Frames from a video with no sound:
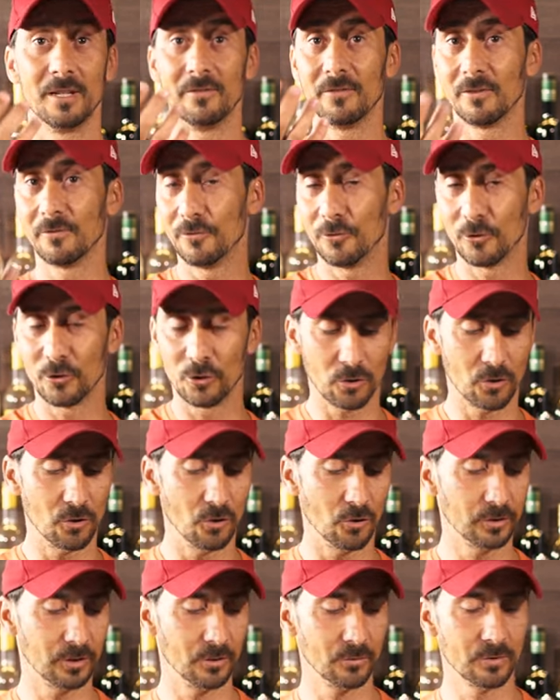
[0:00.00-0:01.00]
even for your
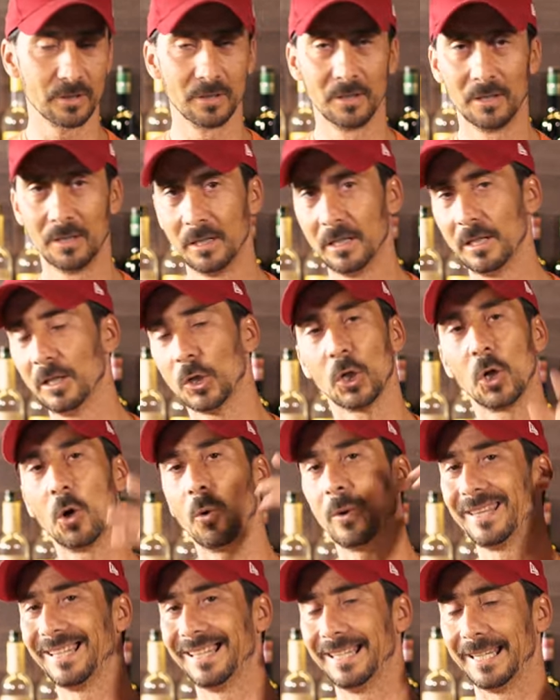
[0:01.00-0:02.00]
cocktails,
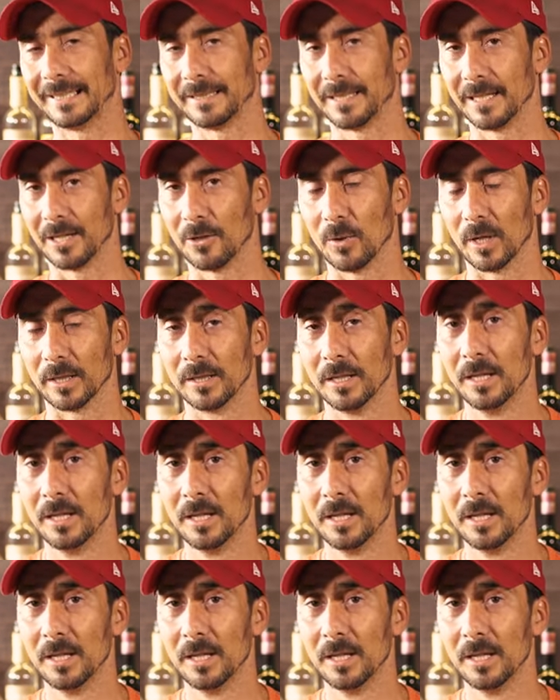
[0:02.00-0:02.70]
go with the electric one.